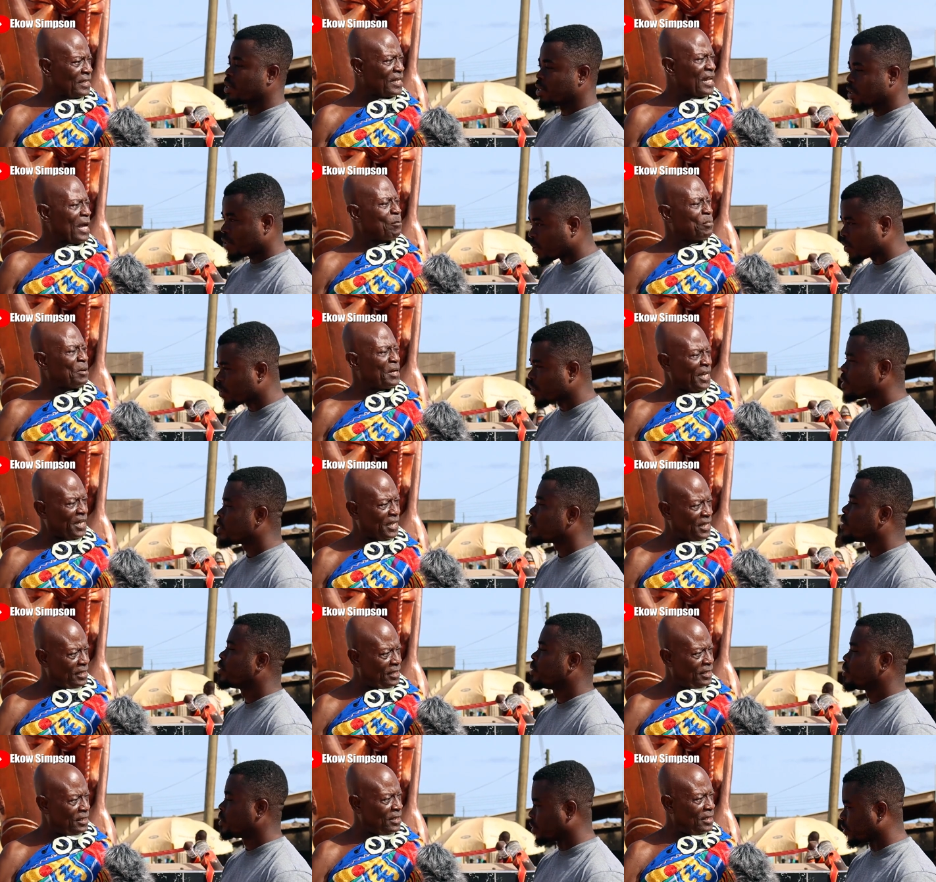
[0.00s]

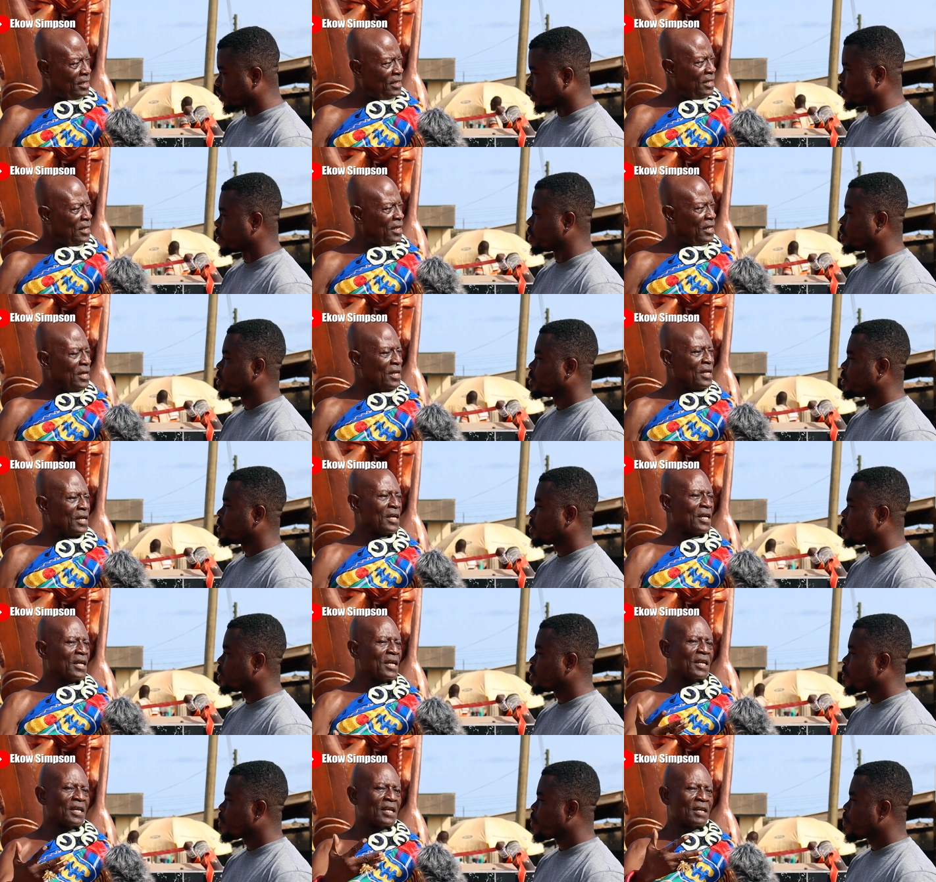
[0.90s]
Speaker 1: Dabrehin. Okay.
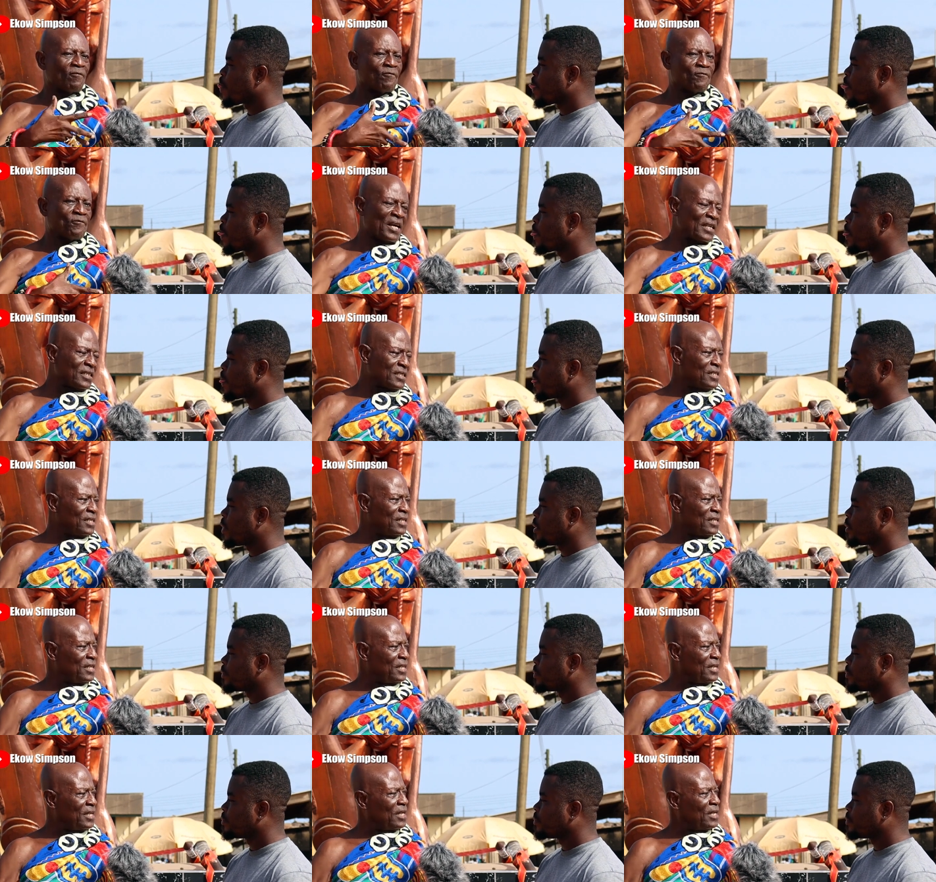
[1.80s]
In
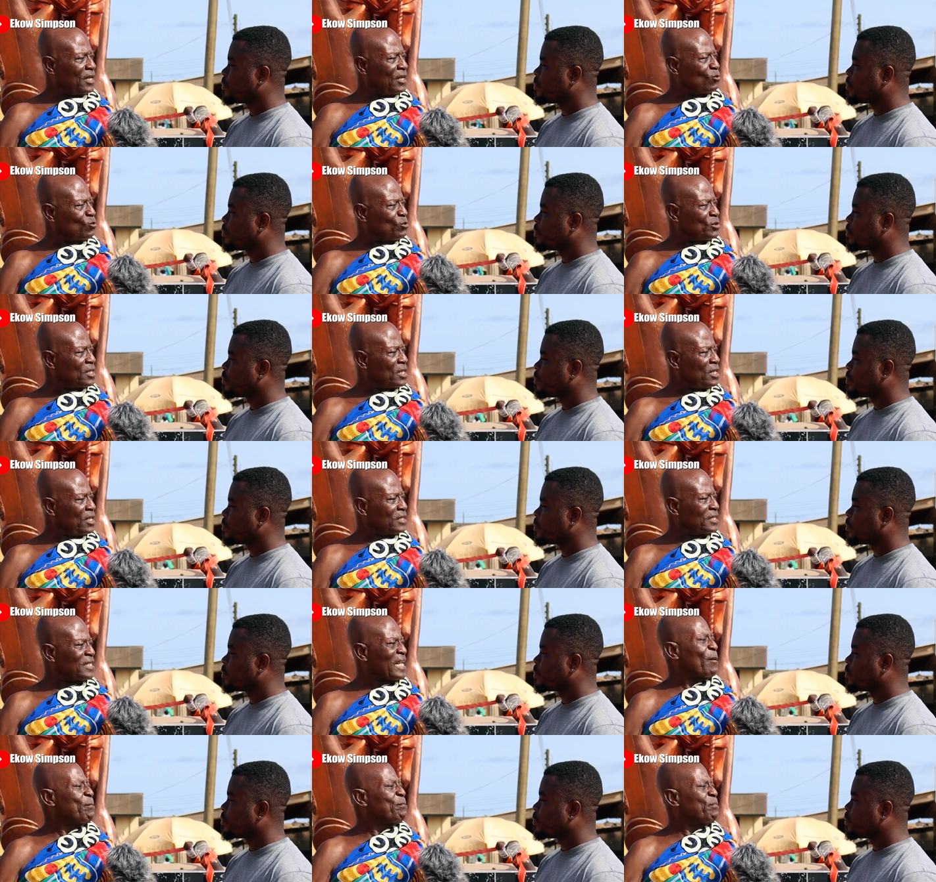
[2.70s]
Fanti here we say
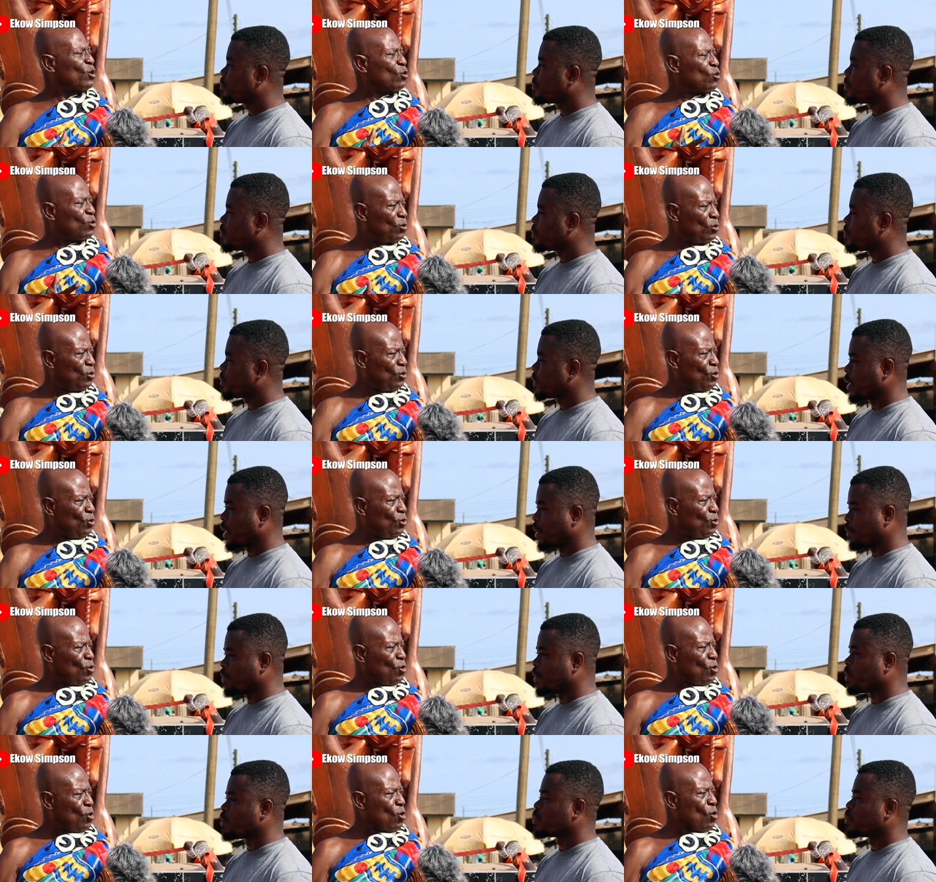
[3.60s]
Dabio,
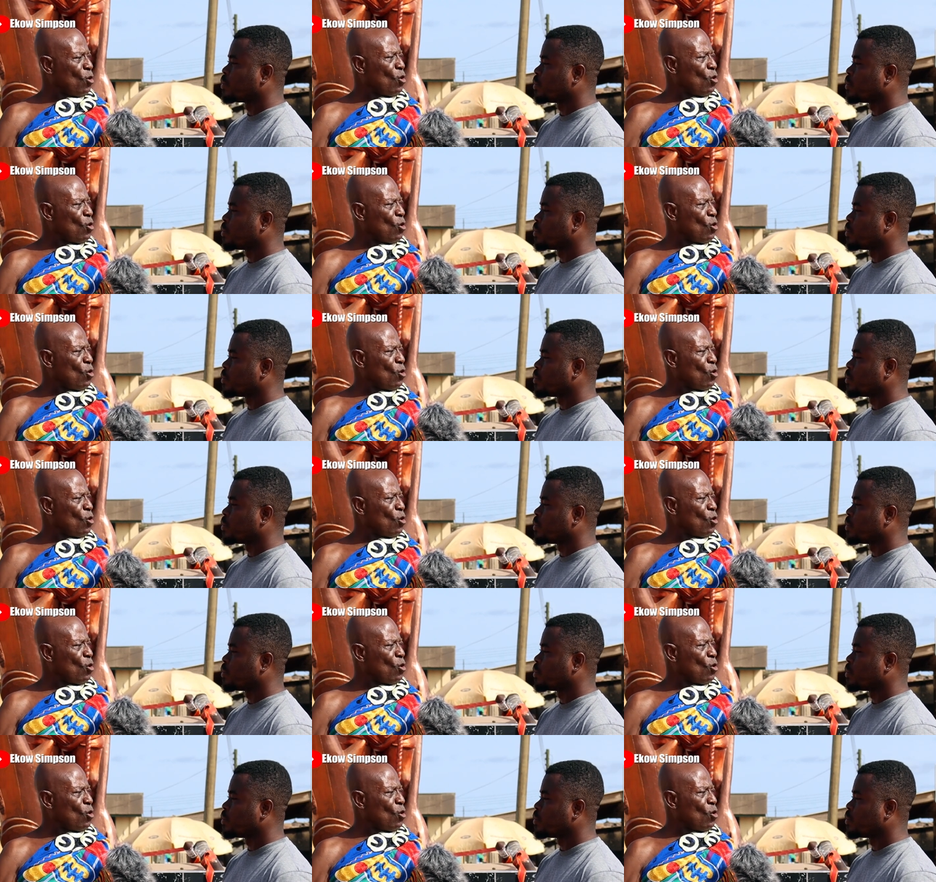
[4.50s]
Dabio.